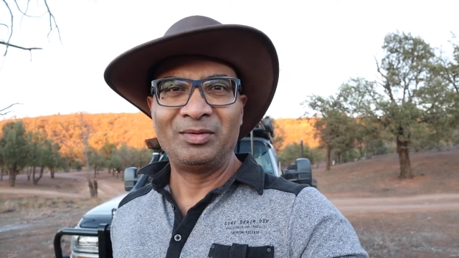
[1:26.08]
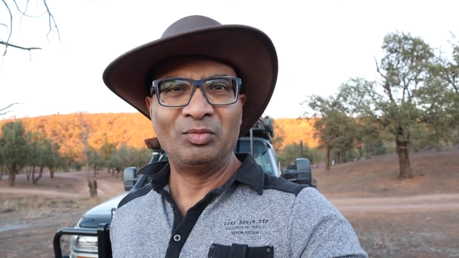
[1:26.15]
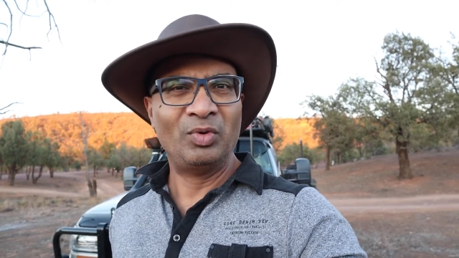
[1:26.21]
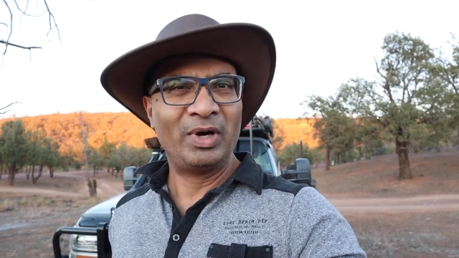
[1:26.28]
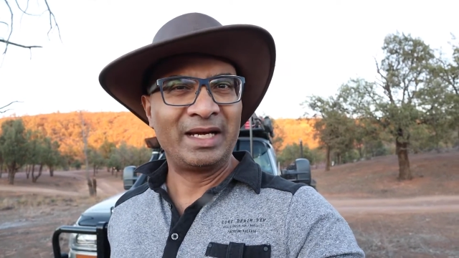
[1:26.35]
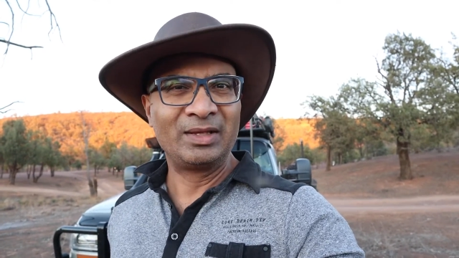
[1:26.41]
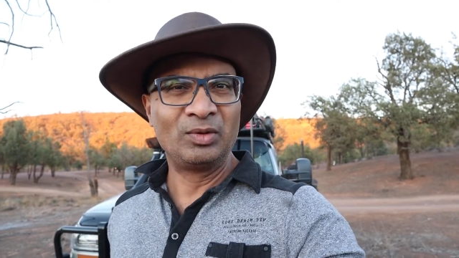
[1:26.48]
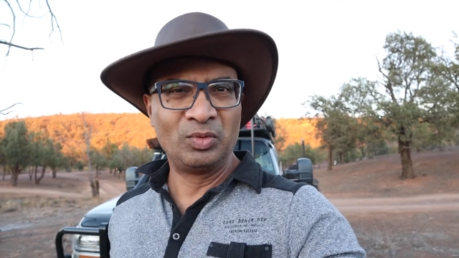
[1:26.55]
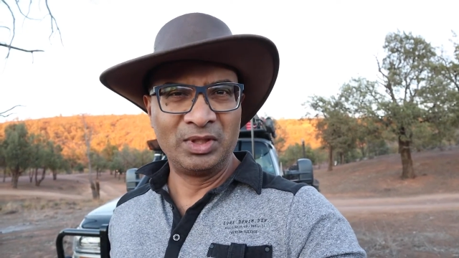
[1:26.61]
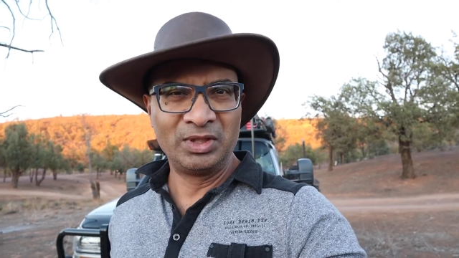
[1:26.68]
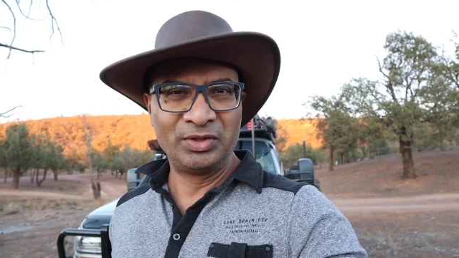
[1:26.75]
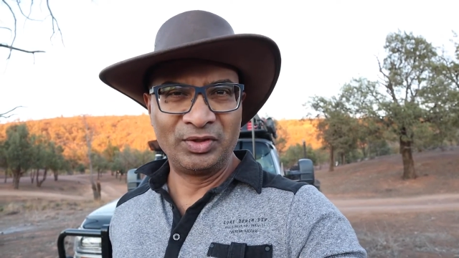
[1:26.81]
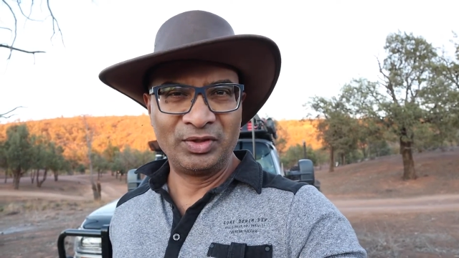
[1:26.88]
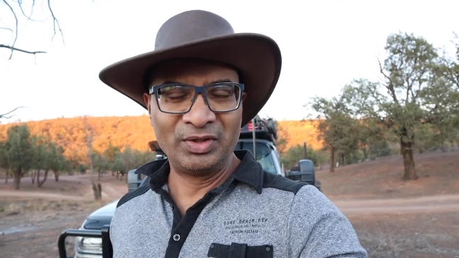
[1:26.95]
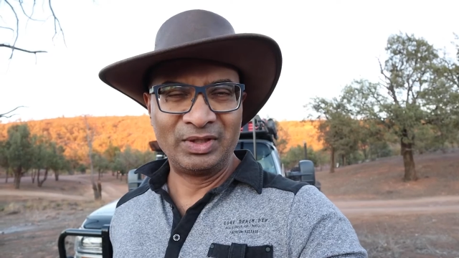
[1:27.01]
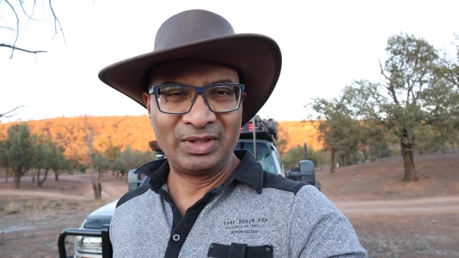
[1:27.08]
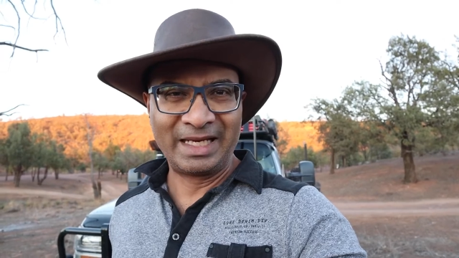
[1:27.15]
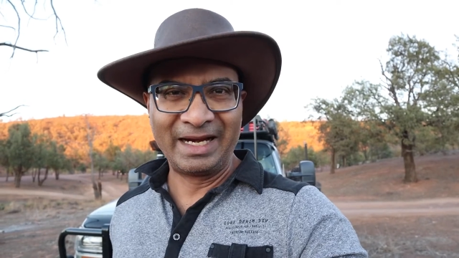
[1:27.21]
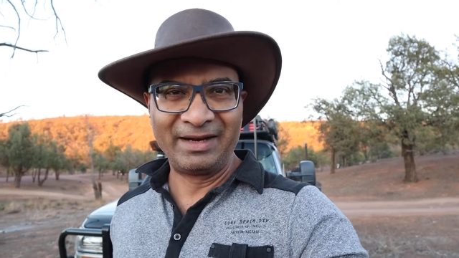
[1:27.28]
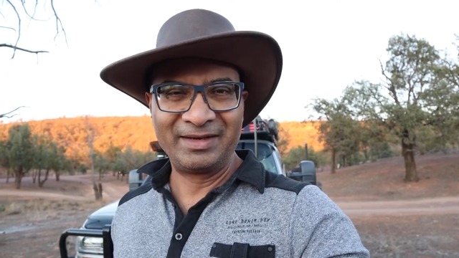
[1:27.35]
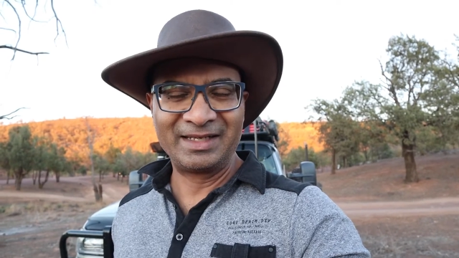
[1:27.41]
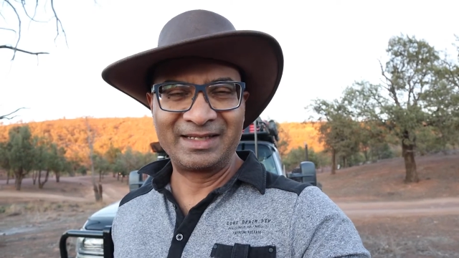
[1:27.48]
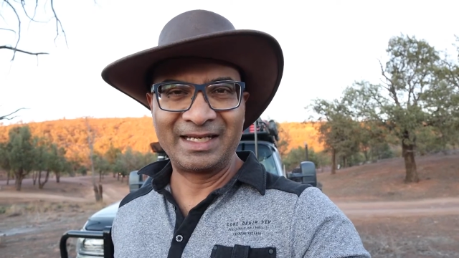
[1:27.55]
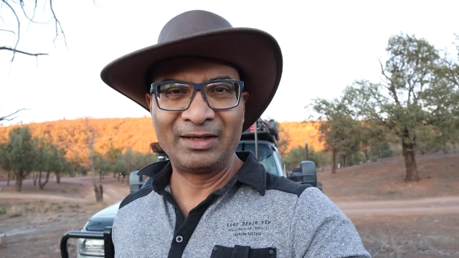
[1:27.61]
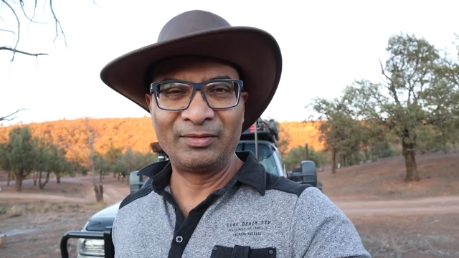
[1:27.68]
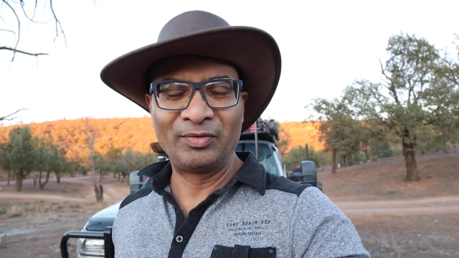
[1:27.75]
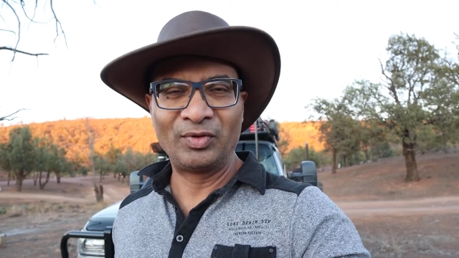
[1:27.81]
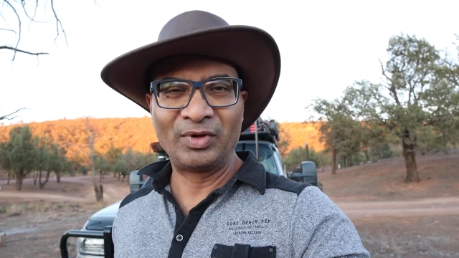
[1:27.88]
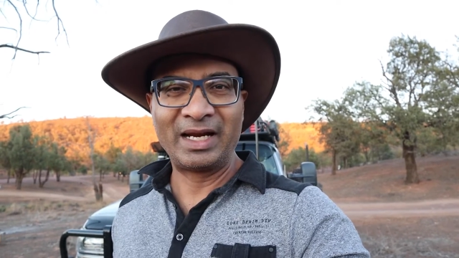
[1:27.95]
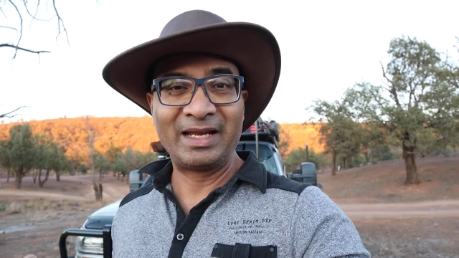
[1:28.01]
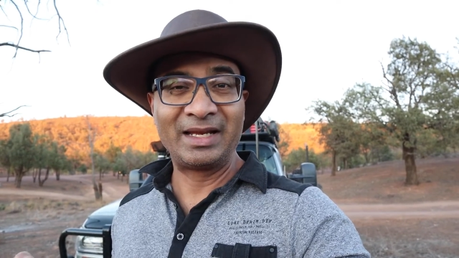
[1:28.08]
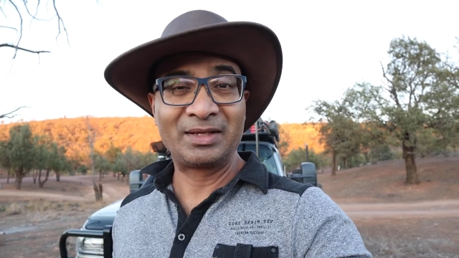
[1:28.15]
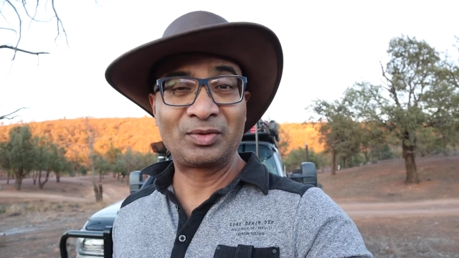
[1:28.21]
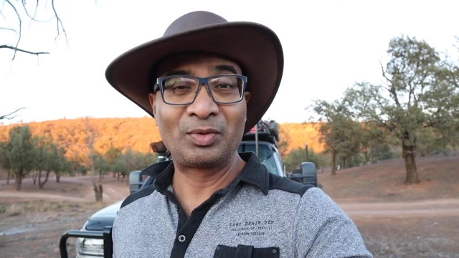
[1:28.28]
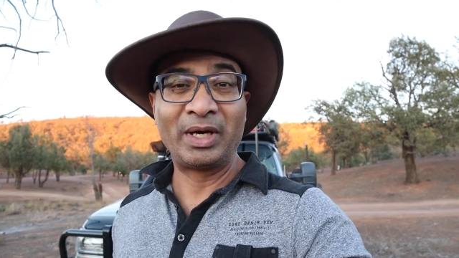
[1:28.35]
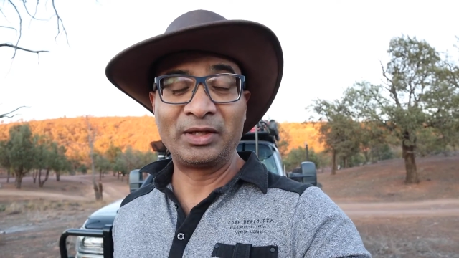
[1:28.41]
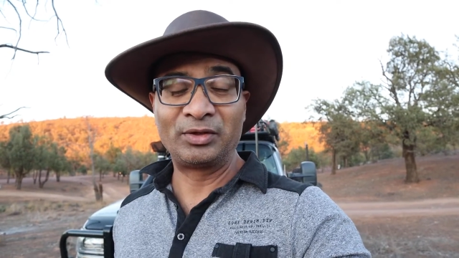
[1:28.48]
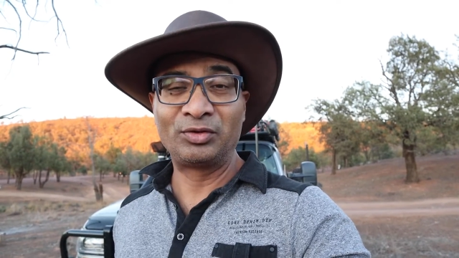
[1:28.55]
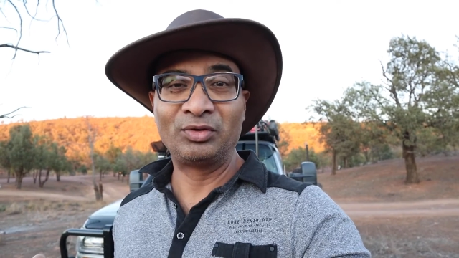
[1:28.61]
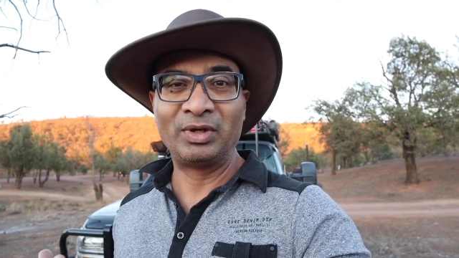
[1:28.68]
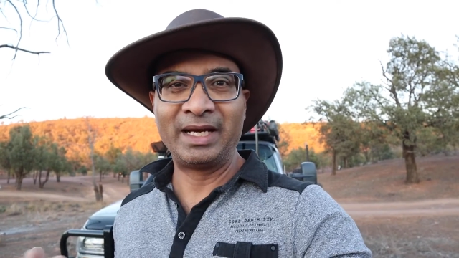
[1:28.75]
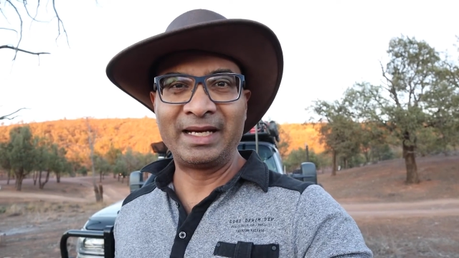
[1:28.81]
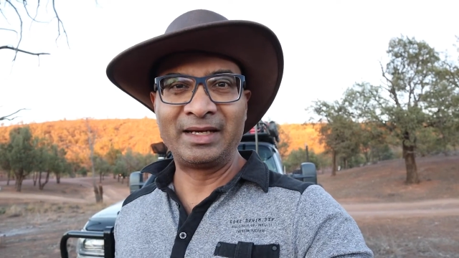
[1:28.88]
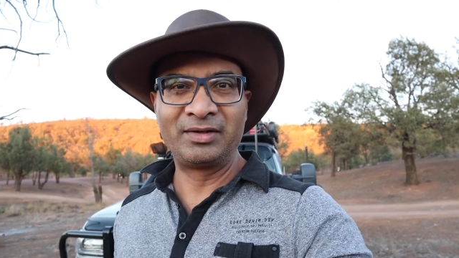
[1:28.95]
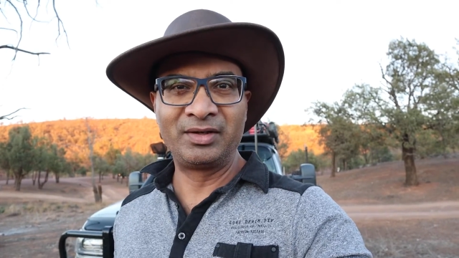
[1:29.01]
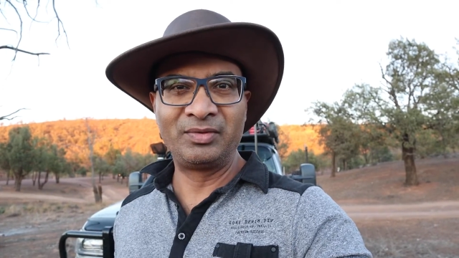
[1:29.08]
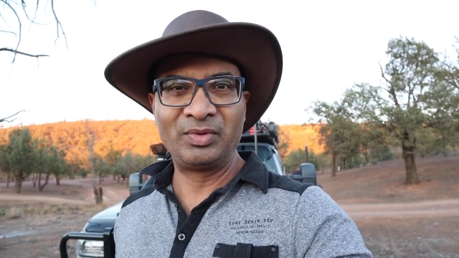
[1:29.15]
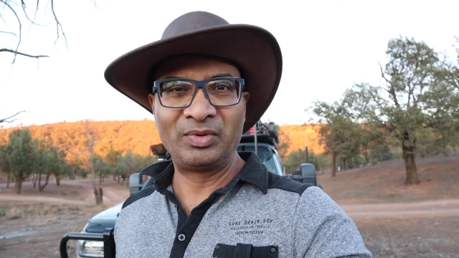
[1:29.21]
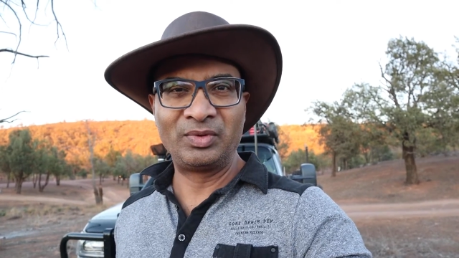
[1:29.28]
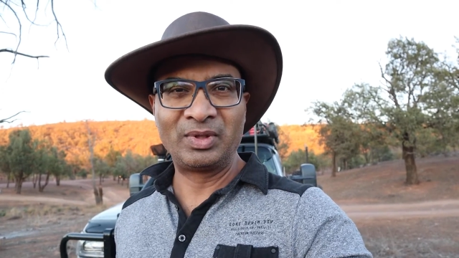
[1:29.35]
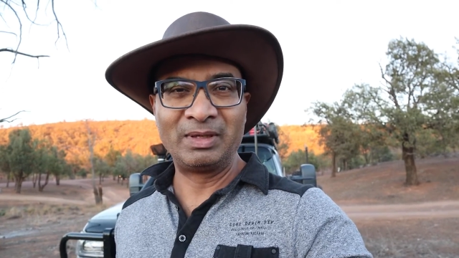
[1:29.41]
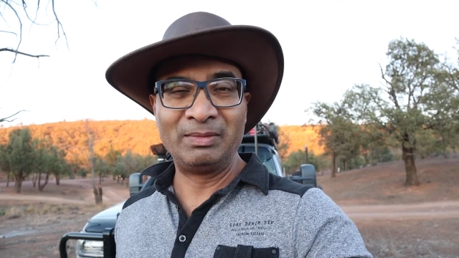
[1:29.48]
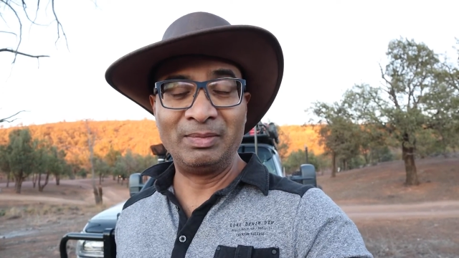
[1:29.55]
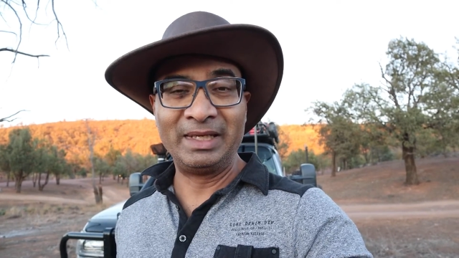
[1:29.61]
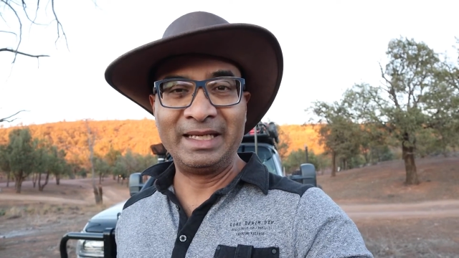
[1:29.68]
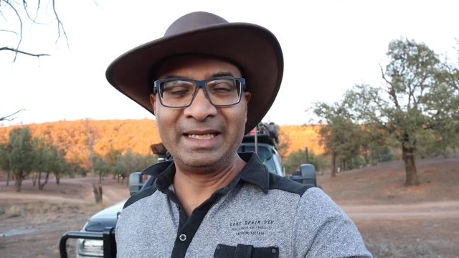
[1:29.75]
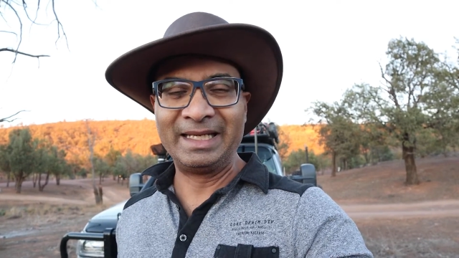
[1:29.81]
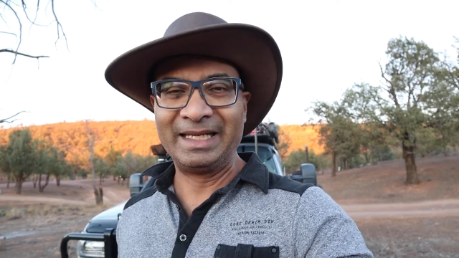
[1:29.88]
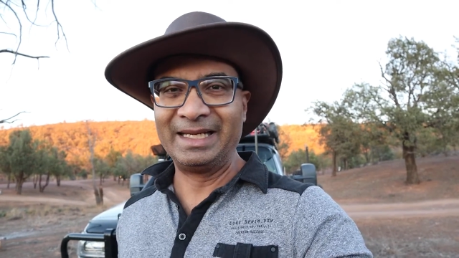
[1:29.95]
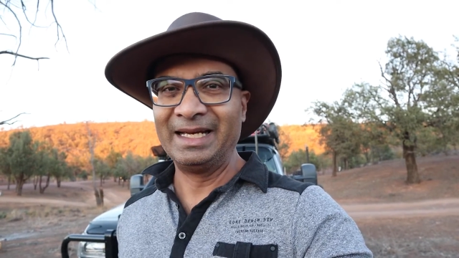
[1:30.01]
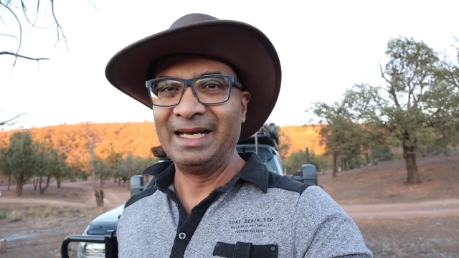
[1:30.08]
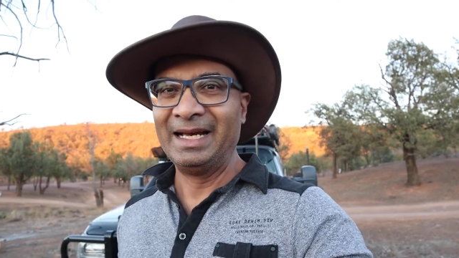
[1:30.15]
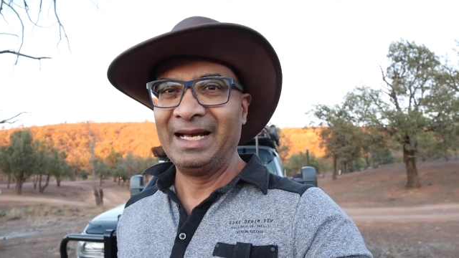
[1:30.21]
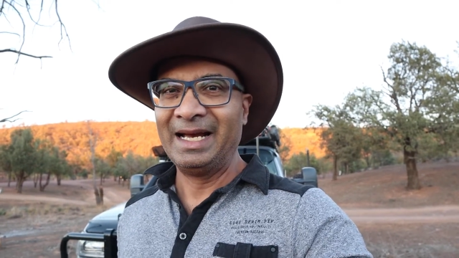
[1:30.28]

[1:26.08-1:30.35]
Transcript: why in the world do you need to carry a cell phone and that's quite true i agree with you completely